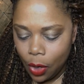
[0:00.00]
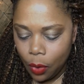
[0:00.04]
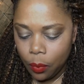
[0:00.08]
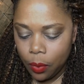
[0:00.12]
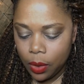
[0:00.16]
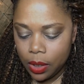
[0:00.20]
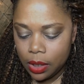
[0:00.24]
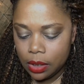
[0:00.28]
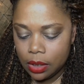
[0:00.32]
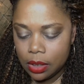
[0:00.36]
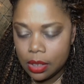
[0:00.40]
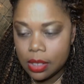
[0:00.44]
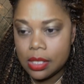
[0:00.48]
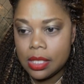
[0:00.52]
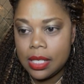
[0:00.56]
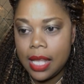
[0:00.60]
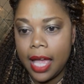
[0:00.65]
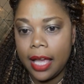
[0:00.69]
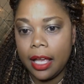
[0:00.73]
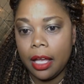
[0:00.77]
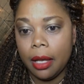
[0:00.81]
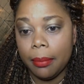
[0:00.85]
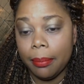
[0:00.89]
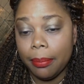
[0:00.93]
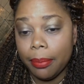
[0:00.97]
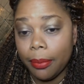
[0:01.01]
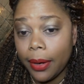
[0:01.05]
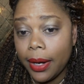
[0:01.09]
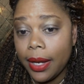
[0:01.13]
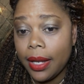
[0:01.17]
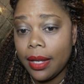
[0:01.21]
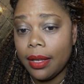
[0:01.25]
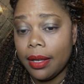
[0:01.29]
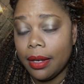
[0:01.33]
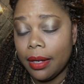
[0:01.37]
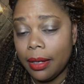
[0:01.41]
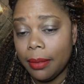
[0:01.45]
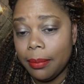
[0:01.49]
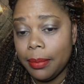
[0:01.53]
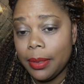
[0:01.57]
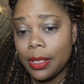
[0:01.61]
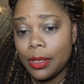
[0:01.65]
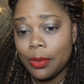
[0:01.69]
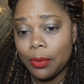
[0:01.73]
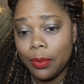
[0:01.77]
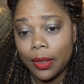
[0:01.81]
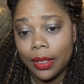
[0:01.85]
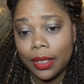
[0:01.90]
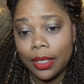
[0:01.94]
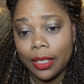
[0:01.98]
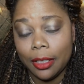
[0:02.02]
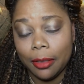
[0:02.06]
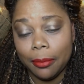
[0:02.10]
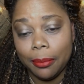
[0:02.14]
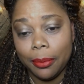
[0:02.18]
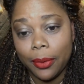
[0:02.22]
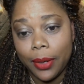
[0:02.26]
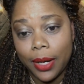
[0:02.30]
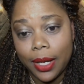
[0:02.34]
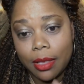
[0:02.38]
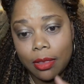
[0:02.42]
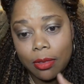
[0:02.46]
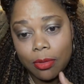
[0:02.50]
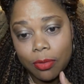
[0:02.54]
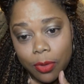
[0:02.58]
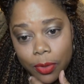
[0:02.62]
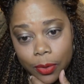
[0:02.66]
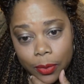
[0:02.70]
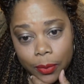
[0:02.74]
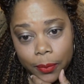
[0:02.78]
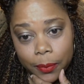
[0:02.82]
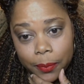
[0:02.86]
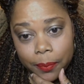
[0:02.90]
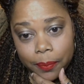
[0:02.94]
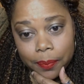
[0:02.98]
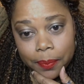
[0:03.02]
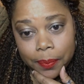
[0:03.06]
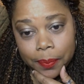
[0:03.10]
what looks like a breakup is really a breakthrough.